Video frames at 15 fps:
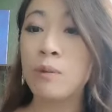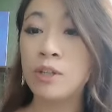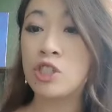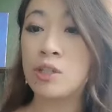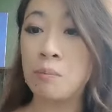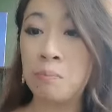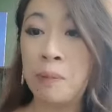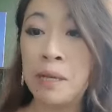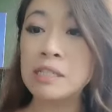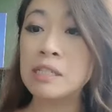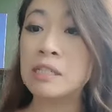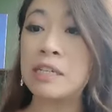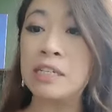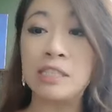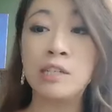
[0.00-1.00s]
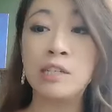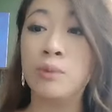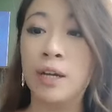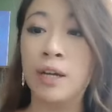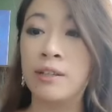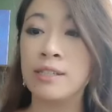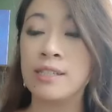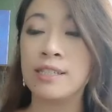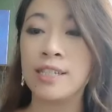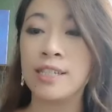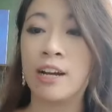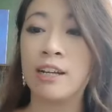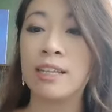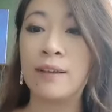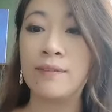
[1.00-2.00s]
Which basically derailed his
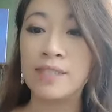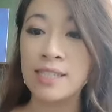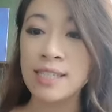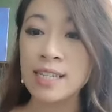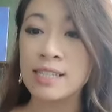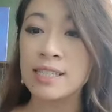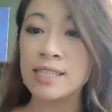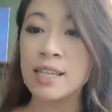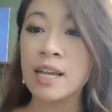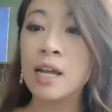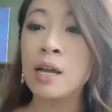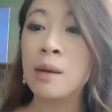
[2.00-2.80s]
entire life since.